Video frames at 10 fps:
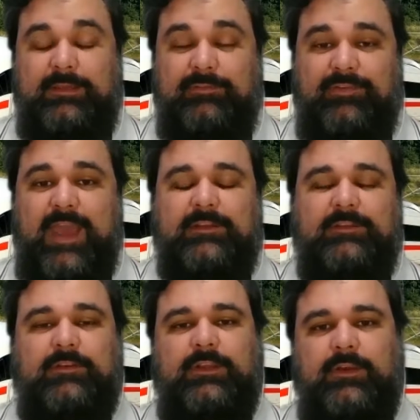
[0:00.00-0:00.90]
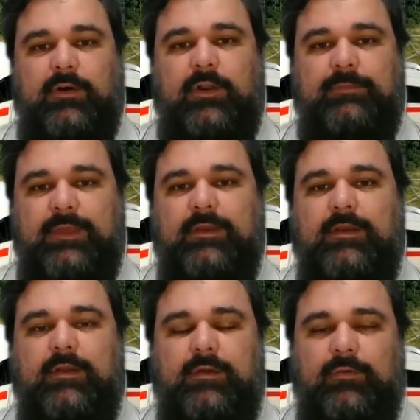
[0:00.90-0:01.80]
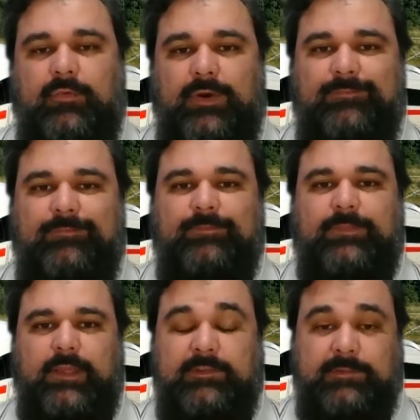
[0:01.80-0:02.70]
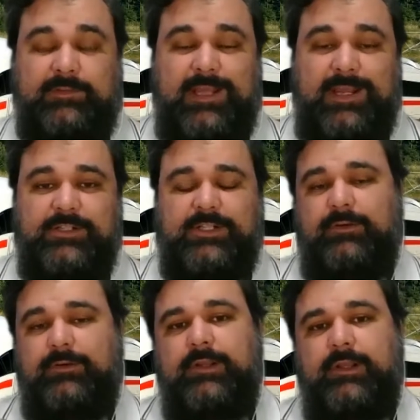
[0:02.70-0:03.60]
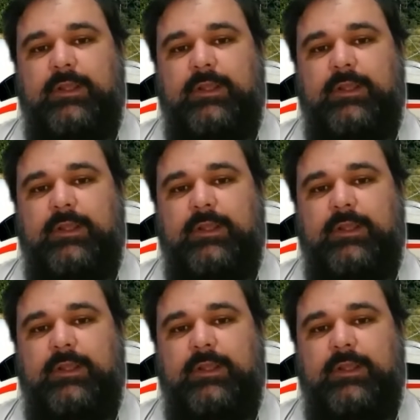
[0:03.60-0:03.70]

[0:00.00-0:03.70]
effects on the economy were substantial,